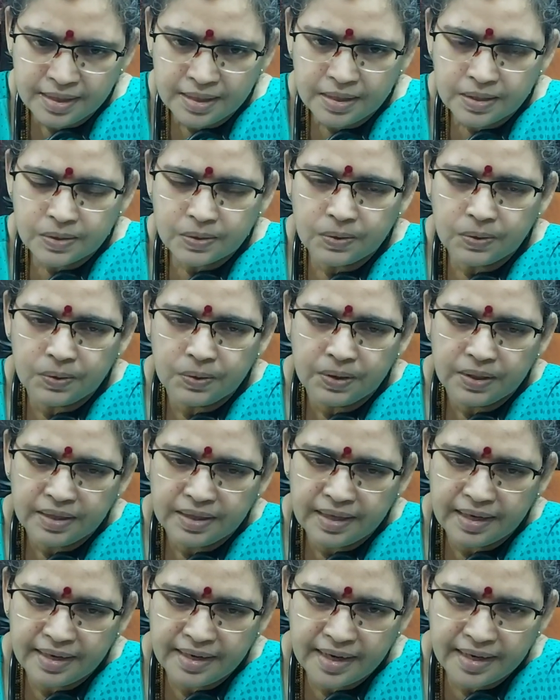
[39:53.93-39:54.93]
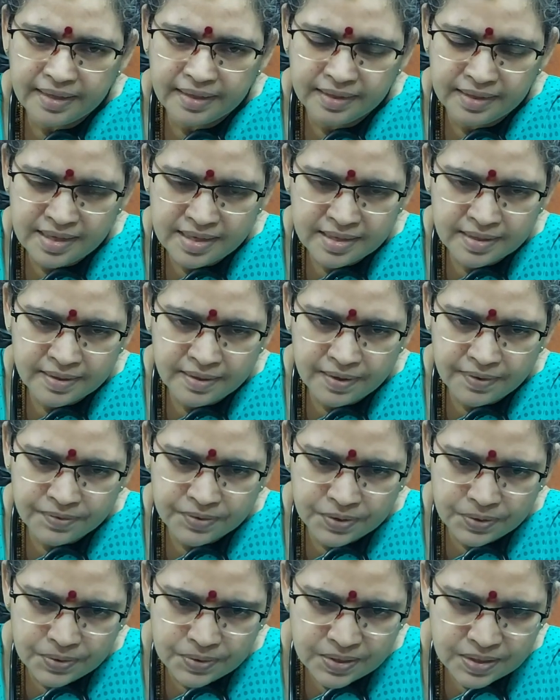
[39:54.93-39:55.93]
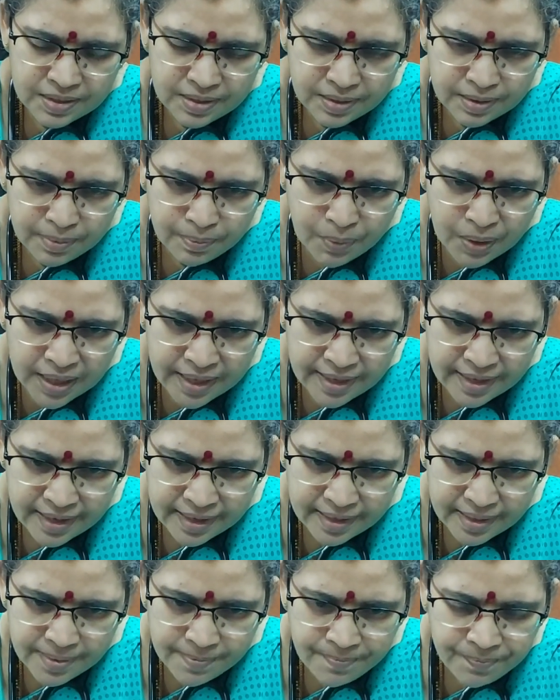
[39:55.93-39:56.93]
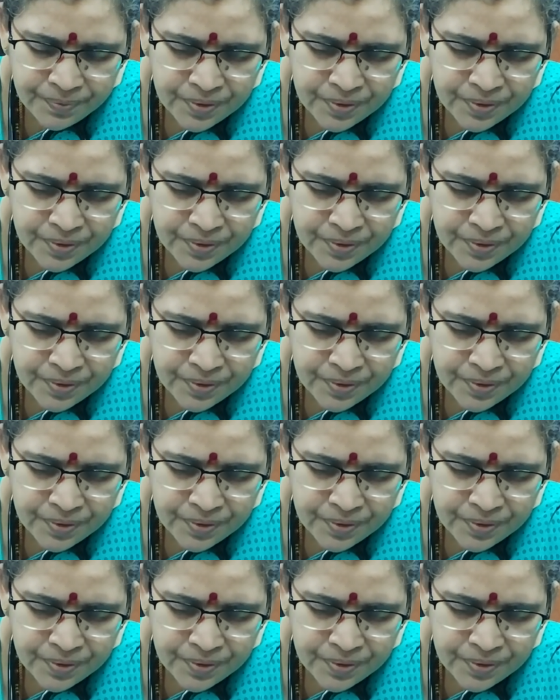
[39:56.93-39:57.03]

So this graph shows bar diagram.